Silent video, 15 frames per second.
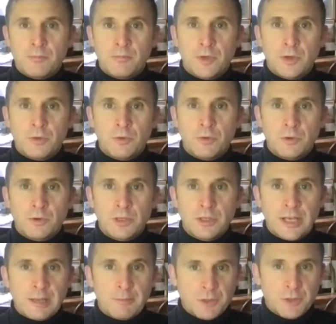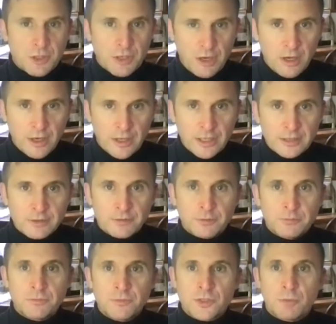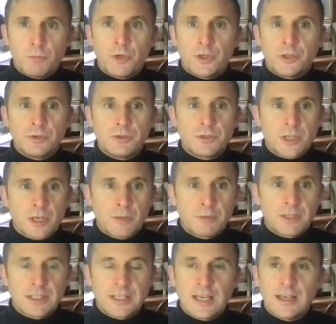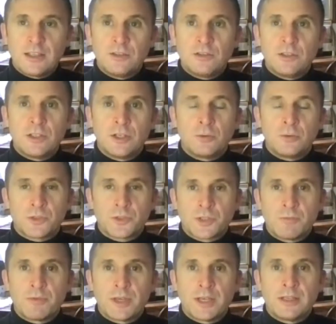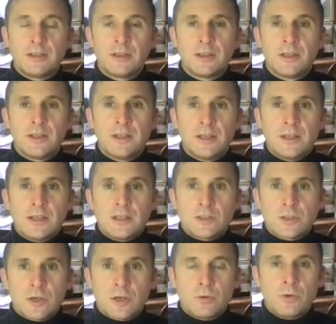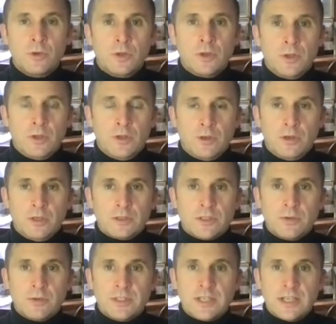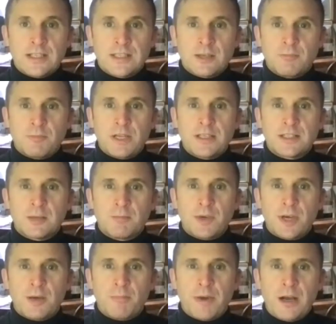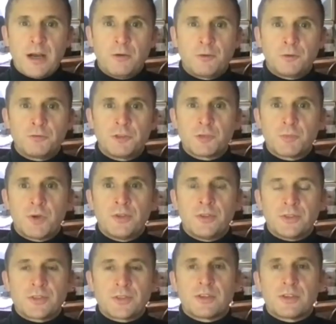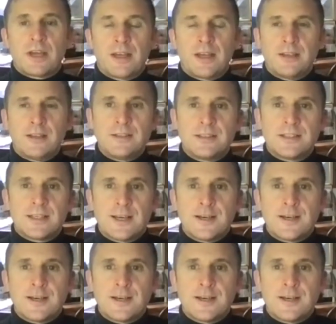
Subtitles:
or enables you to hide from someone who's coming to get you, or something. So it's a powerful response. And